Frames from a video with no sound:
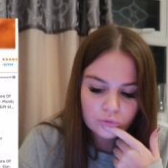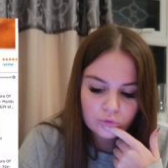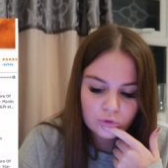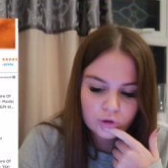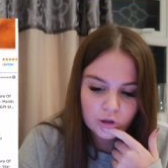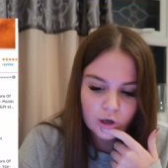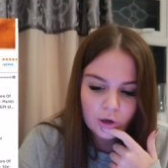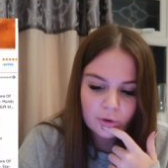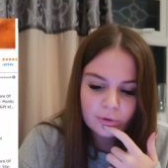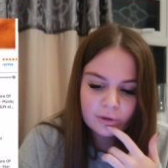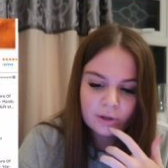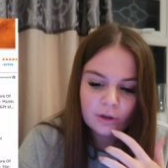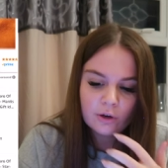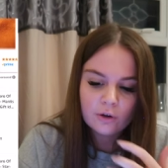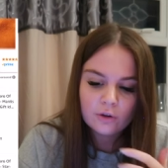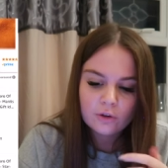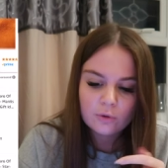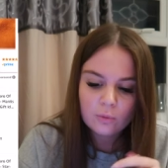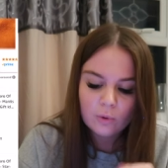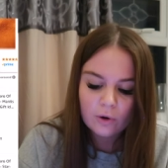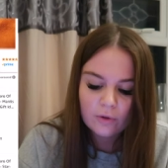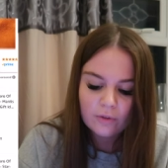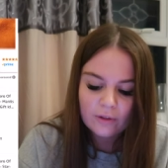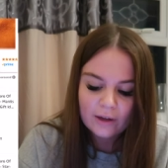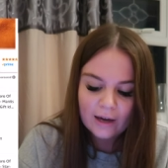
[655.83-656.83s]
the only
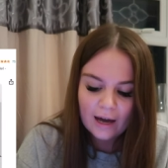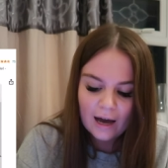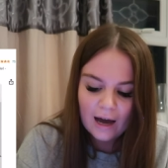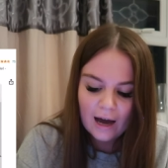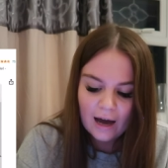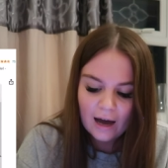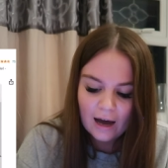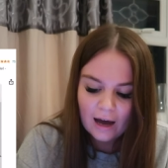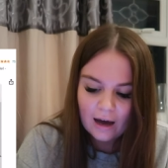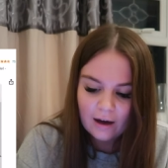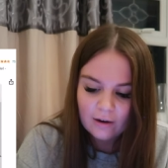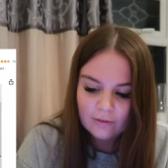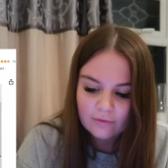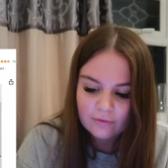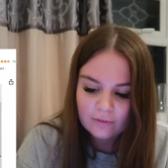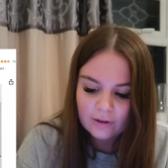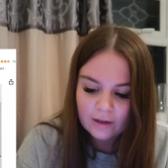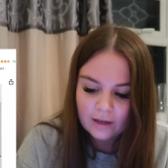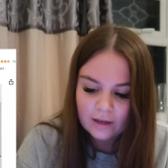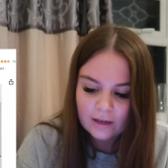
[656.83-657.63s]
other one they have